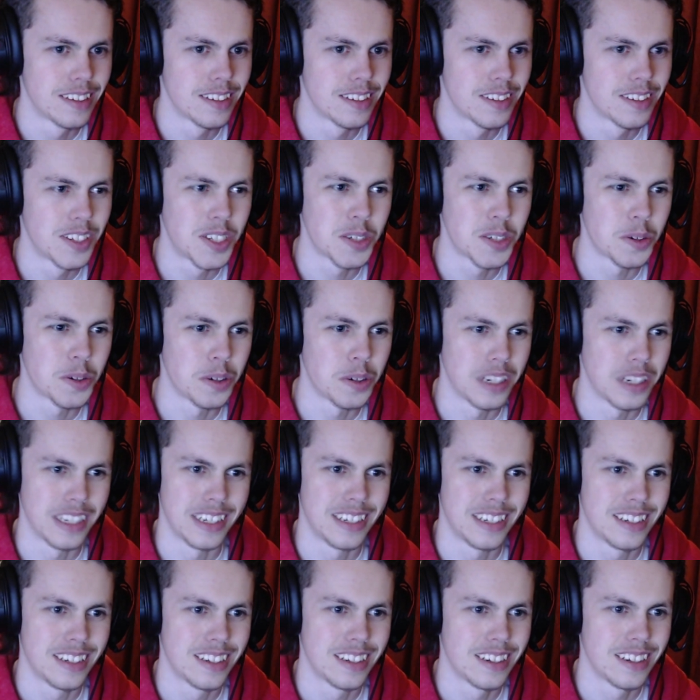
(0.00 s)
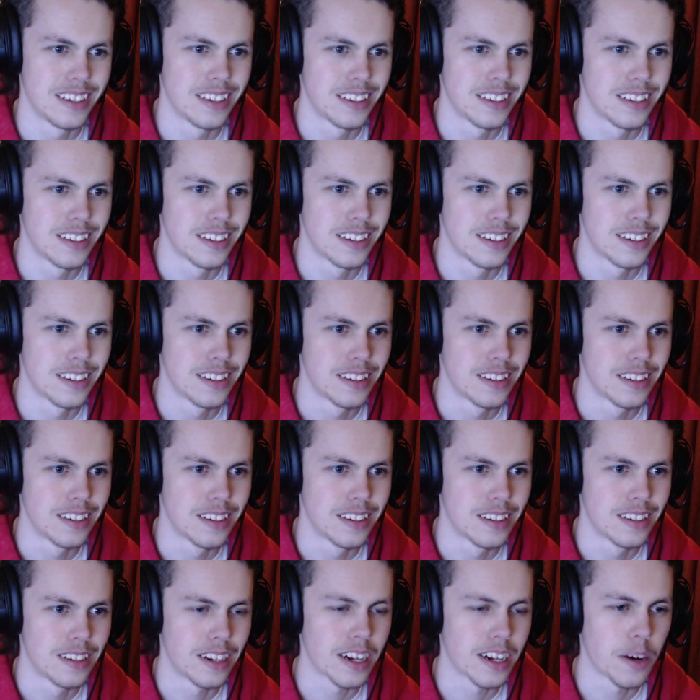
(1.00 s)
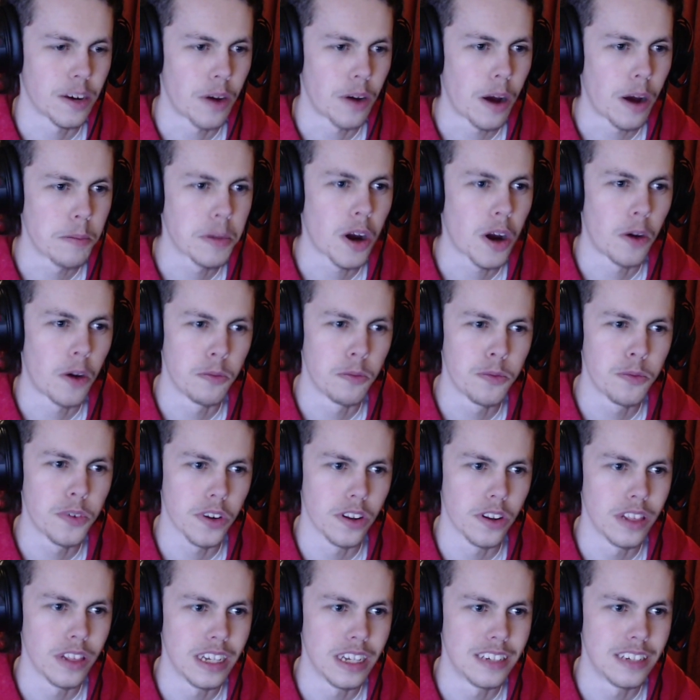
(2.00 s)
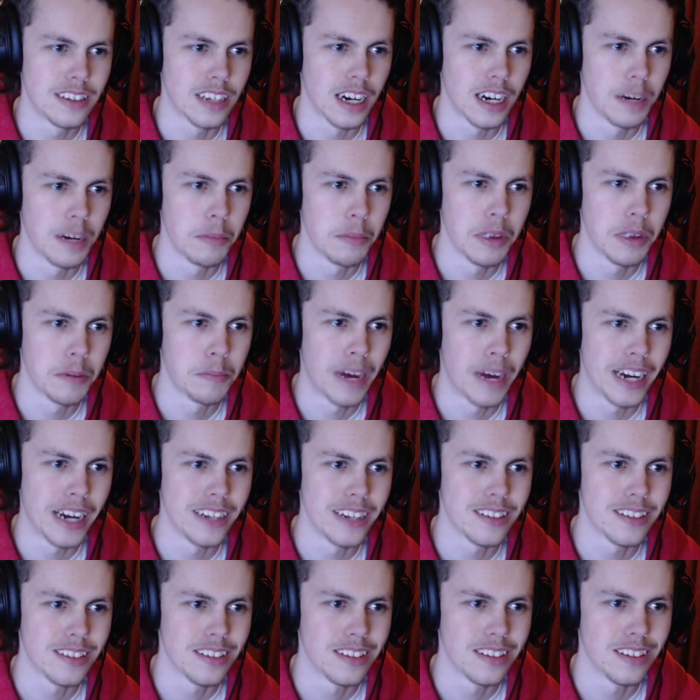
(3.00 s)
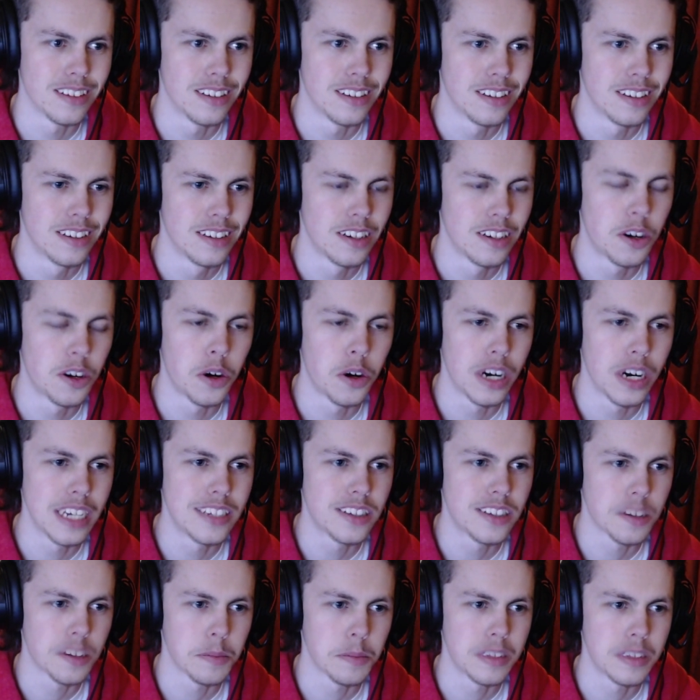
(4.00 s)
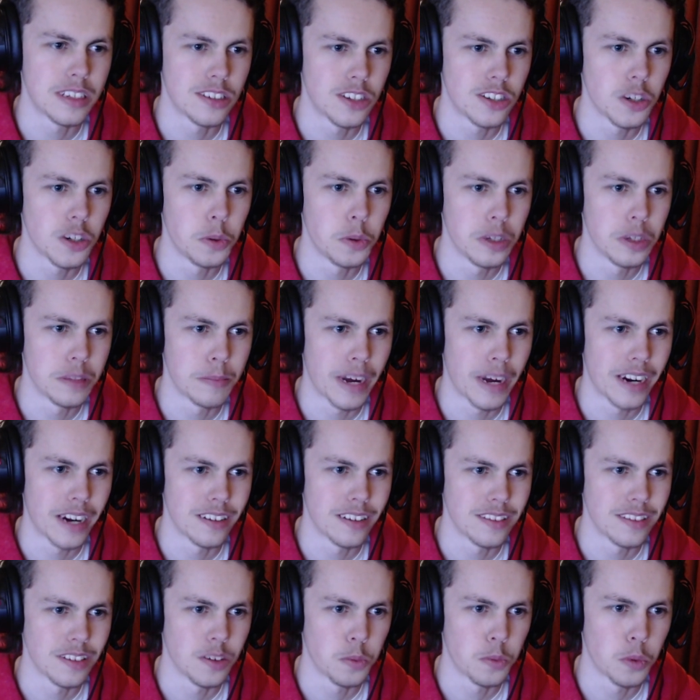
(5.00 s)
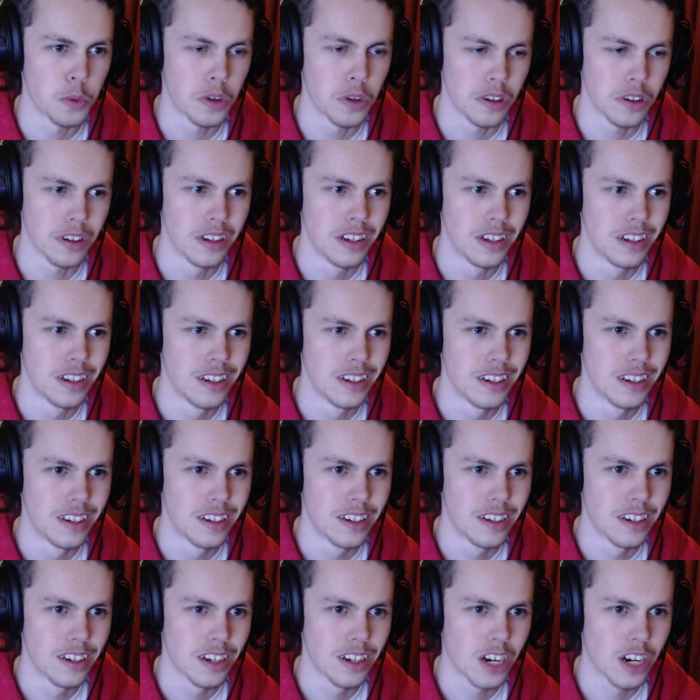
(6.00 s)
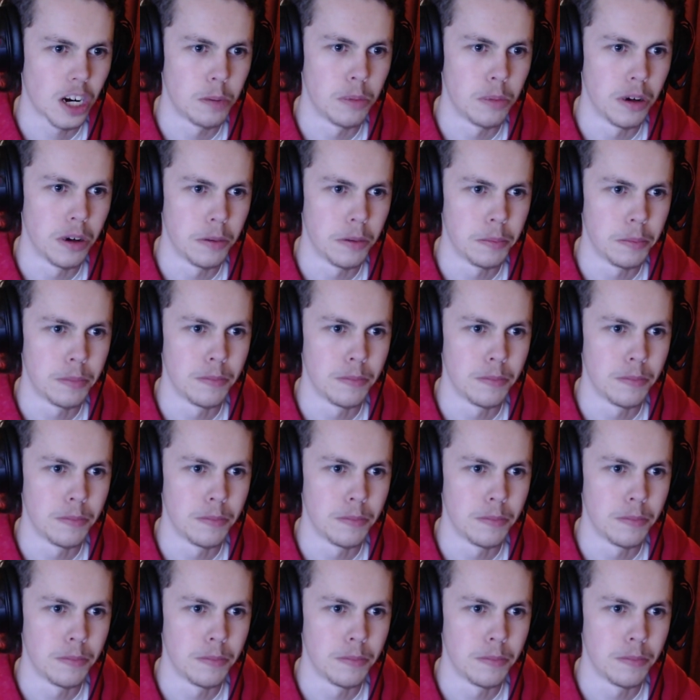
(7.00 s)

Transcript: Surely. Like, I'm confident this time that Madison, or at least something to do with Madison, will come up